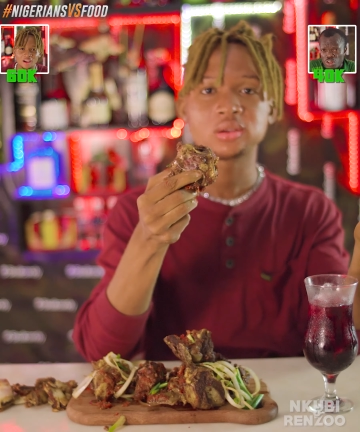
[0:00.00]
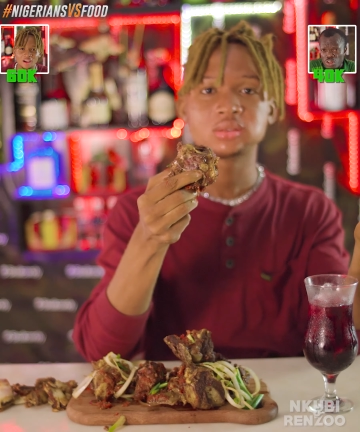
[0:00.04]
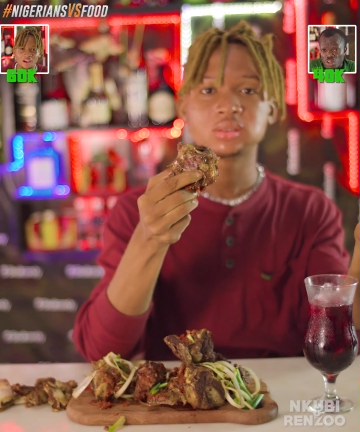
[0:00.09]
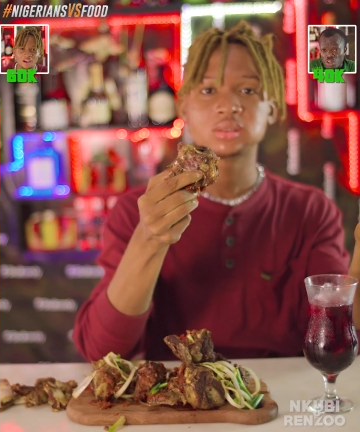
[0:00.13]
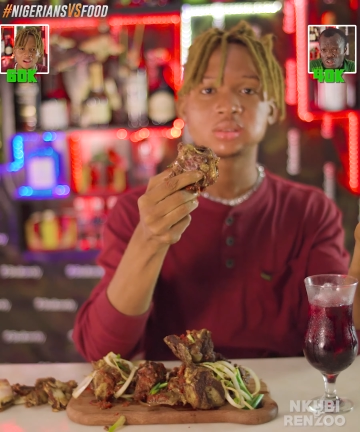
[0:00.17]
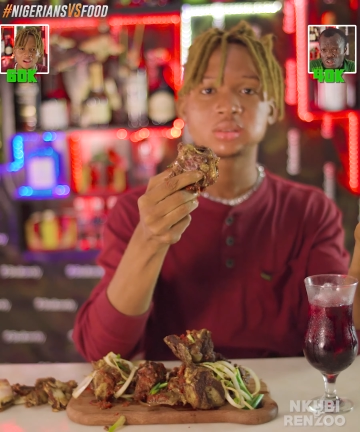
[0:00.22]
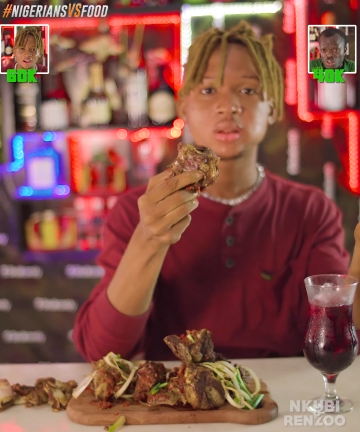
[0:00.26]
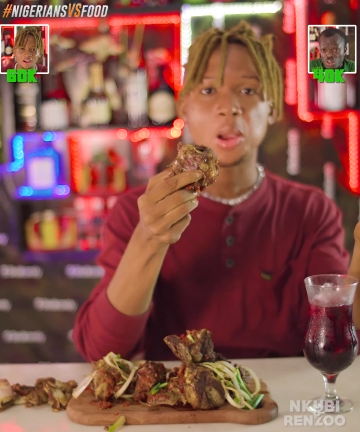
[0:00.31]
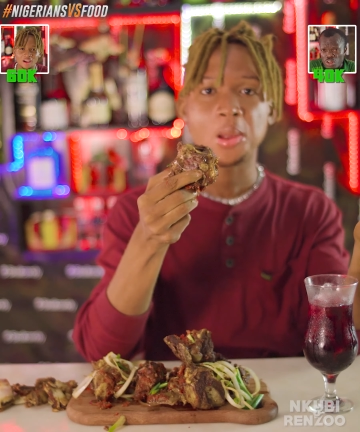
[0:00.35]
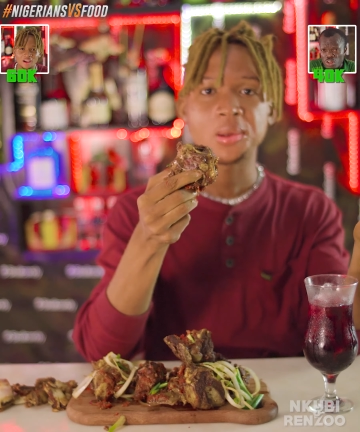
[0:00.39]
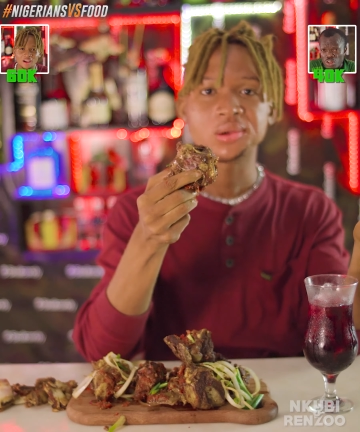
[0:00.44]

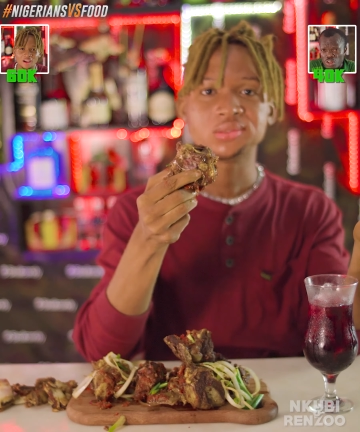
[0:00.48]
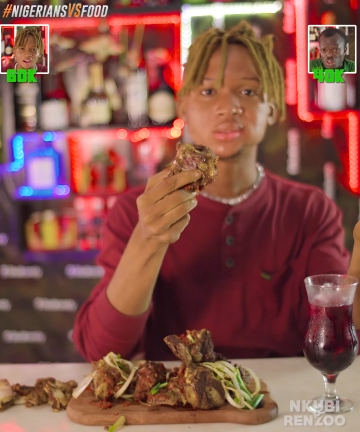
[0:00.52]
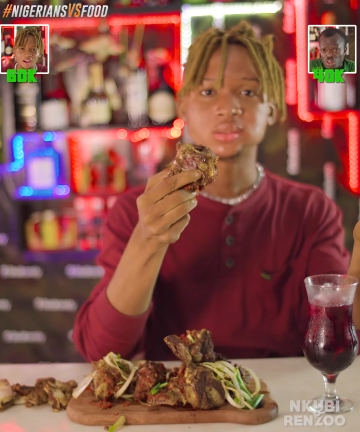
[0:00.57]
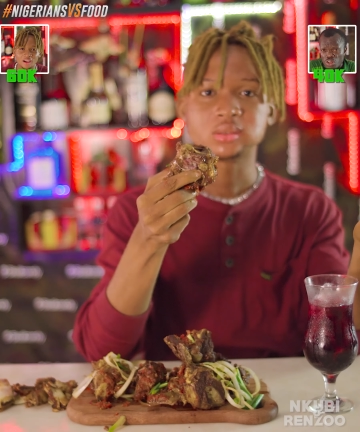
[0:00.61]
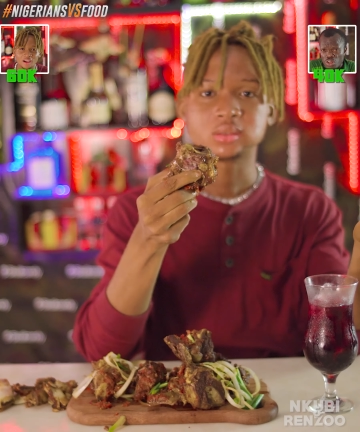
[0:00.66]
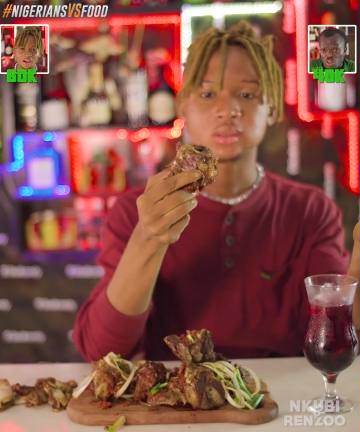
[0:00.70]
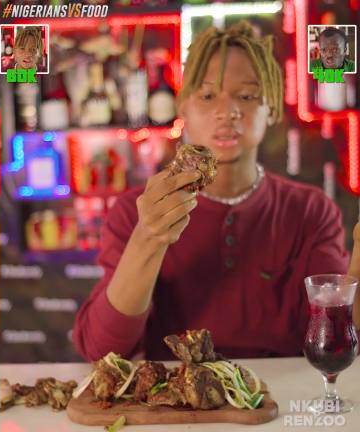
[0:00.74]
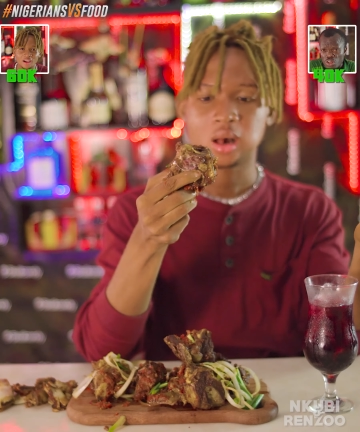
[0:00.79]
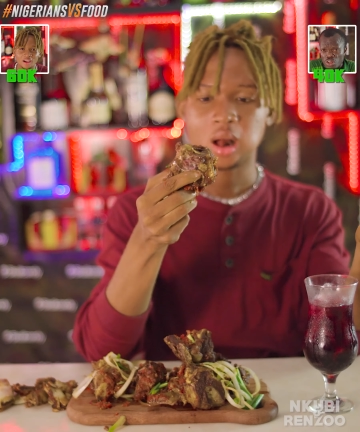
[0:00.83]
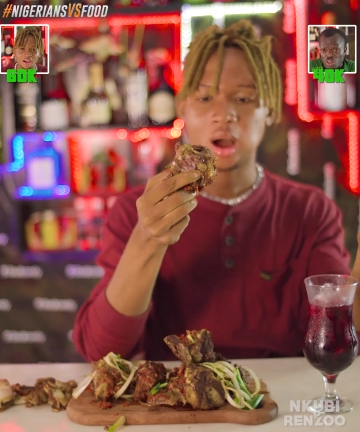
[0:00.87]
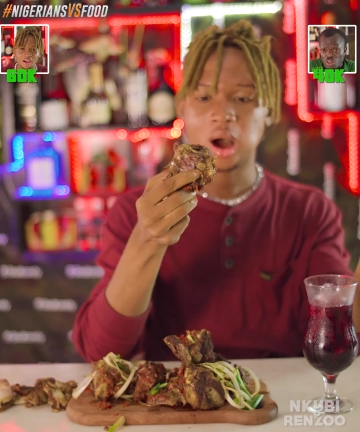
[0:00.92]
pain.
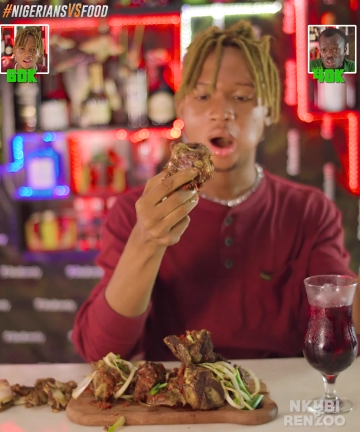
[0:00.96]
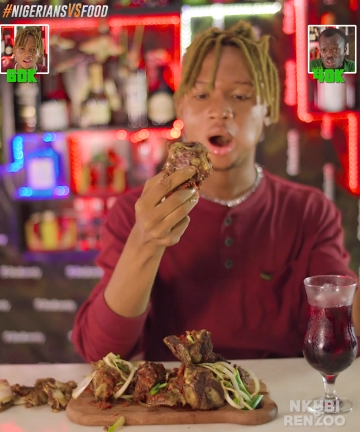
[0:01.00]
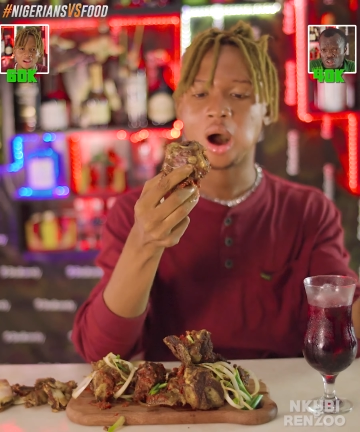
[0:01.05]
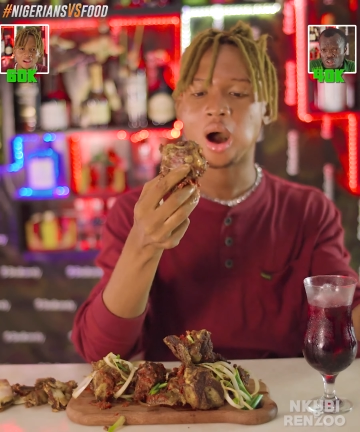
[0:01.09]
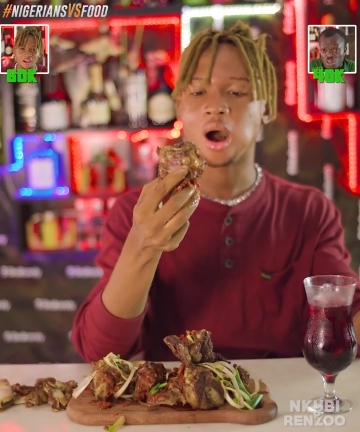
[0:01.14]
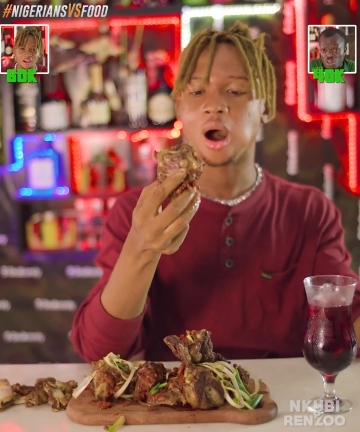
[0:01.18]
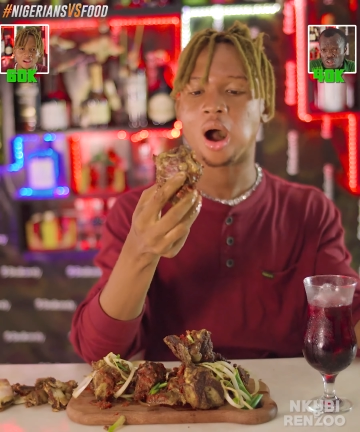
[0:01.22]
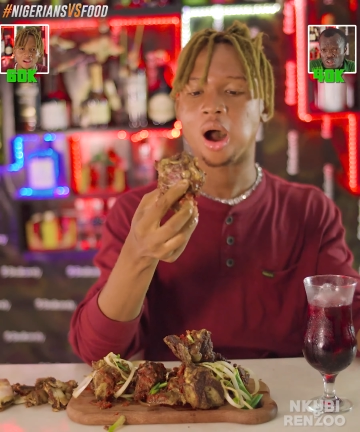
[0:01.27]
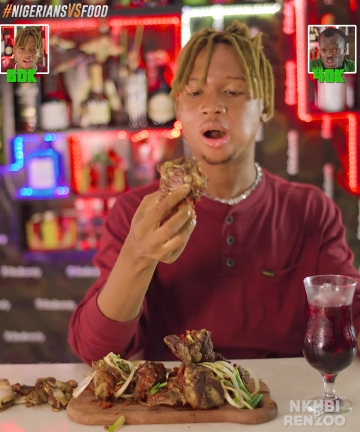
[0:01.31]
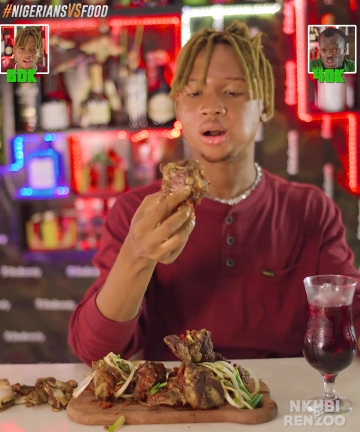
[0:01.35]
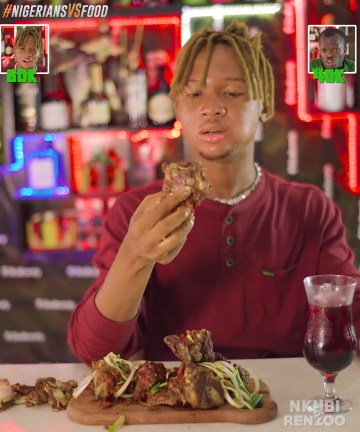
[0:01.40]

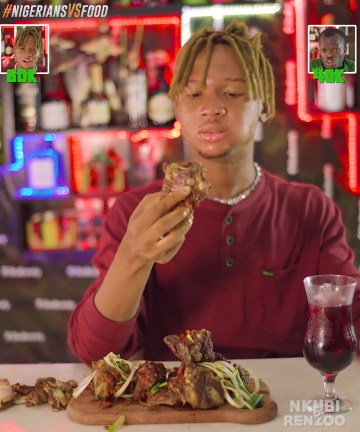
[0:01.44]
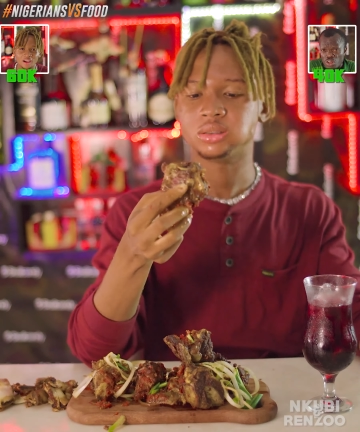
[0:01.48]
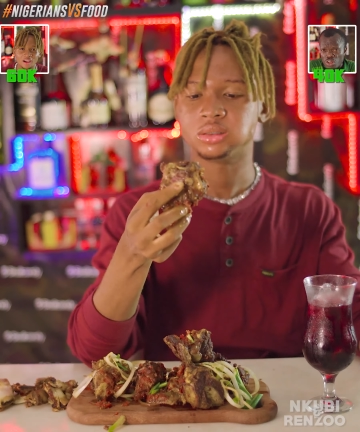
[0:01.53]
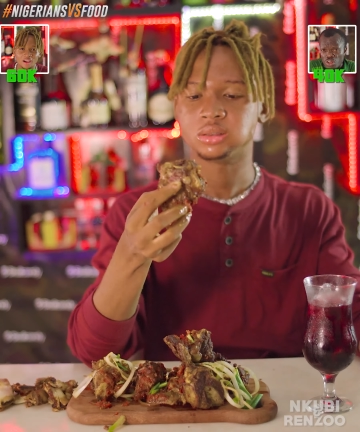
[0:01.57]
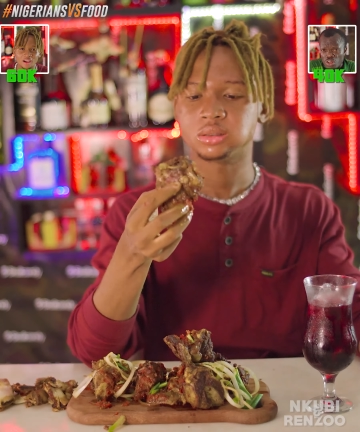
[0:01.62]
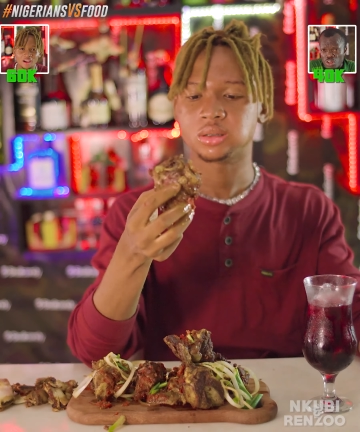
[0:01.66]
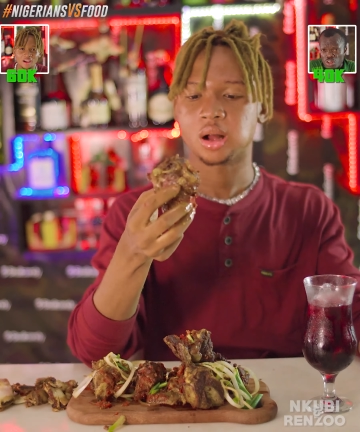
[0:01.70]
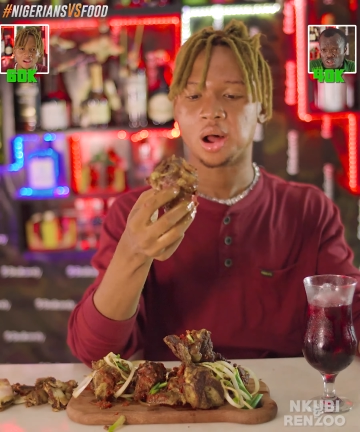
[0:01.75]
Ah!